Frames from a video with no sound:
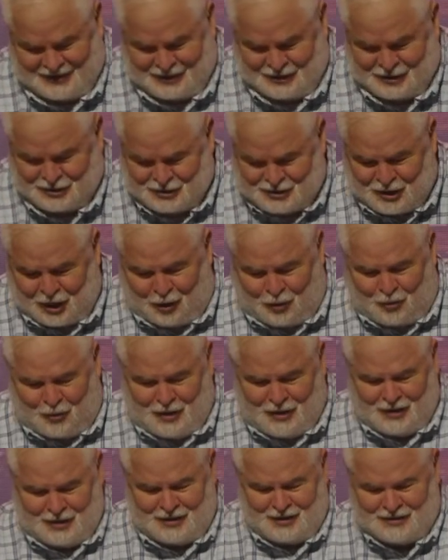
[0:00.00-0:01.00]
So
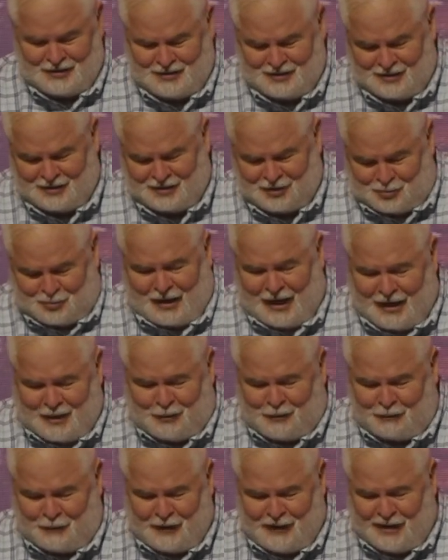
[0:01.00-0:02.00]
the
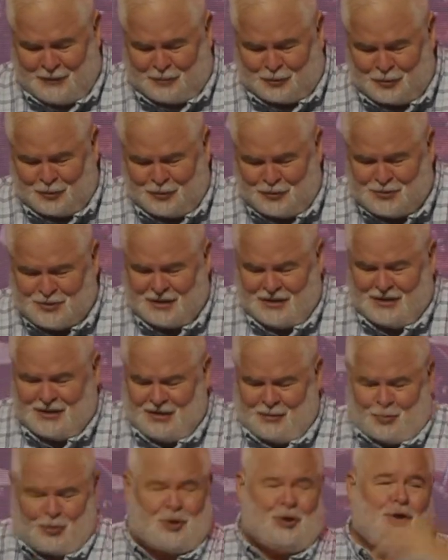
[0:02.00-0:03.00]
writer of Hebrews,
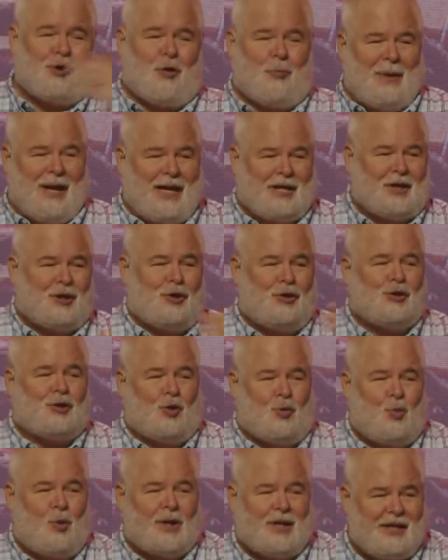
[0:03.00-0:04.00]
and we're going to go back and look
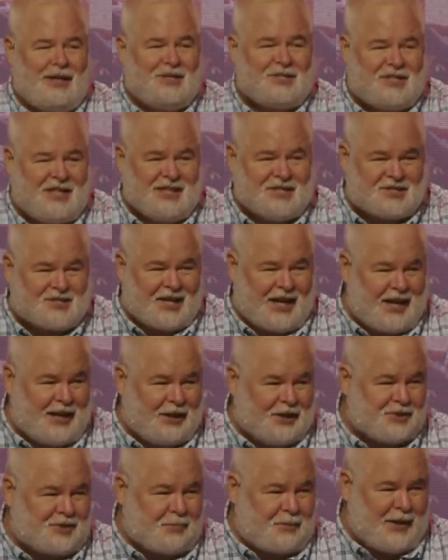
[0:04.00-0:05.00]
at what it is he's saying
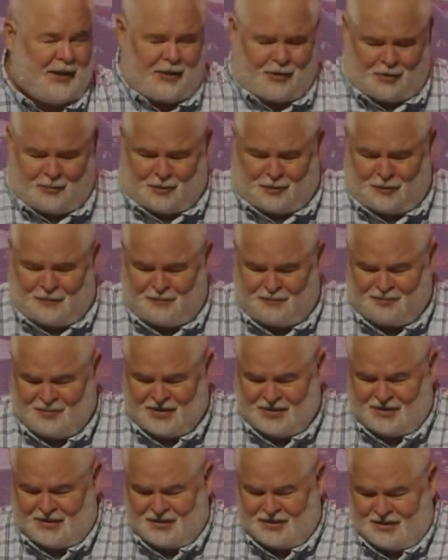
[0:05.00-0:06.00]
as a parable,
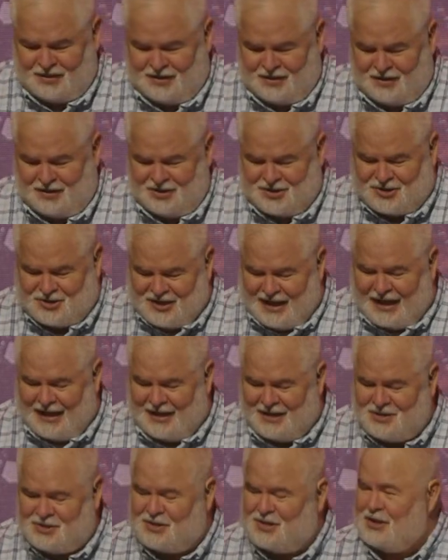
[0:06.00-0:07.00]

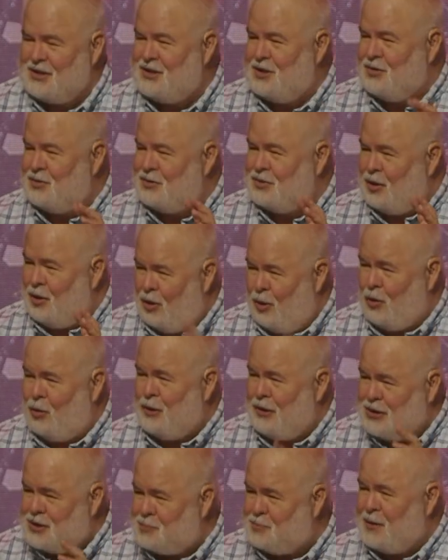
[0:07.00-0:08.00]
says that the
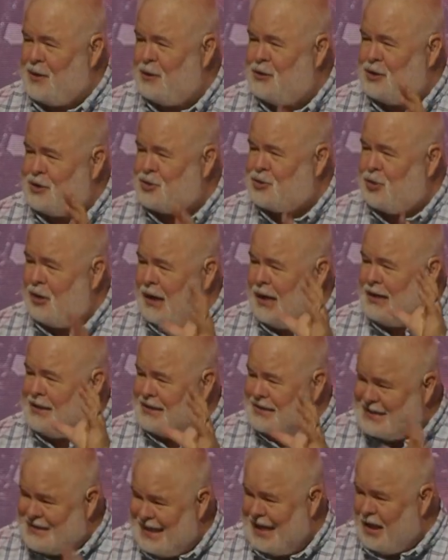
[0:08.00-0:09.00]
Holy Spirit is trying to
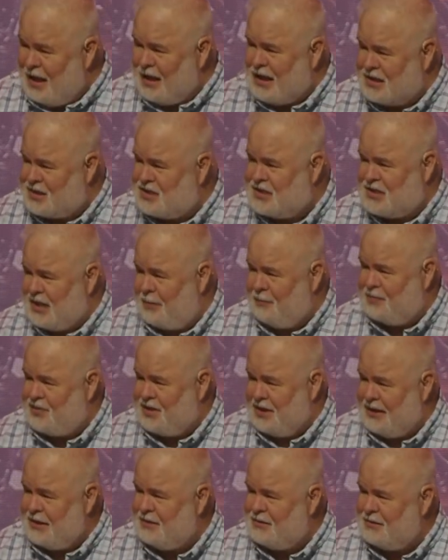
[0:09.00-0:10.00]
tell us
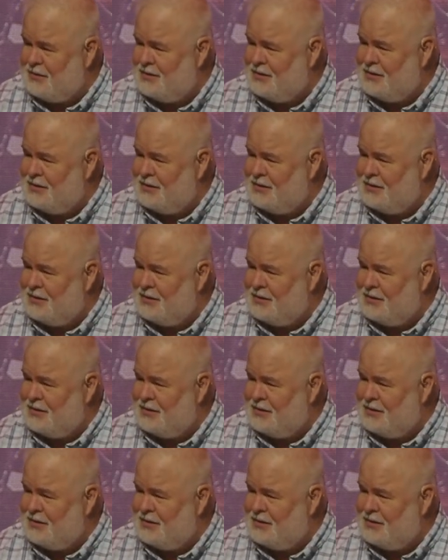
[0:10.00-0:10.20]
something